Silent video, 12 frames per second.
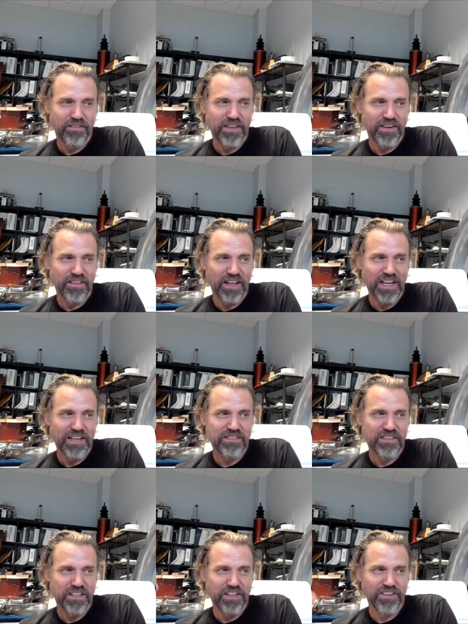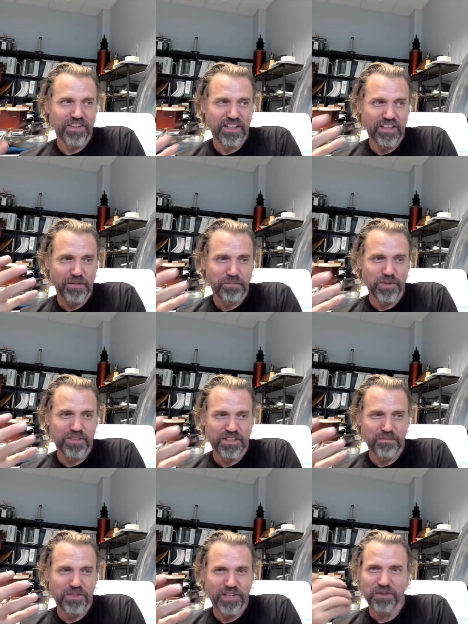of their lives, and then you end up with
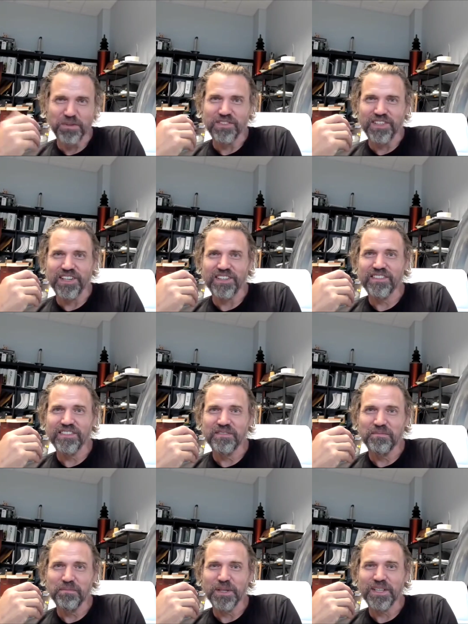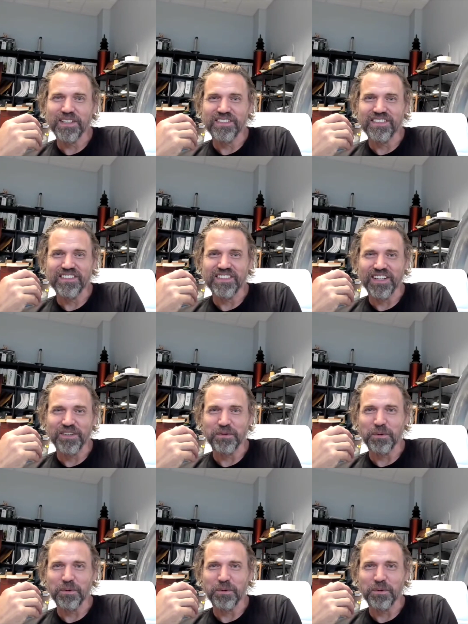something that was theirs because it's like a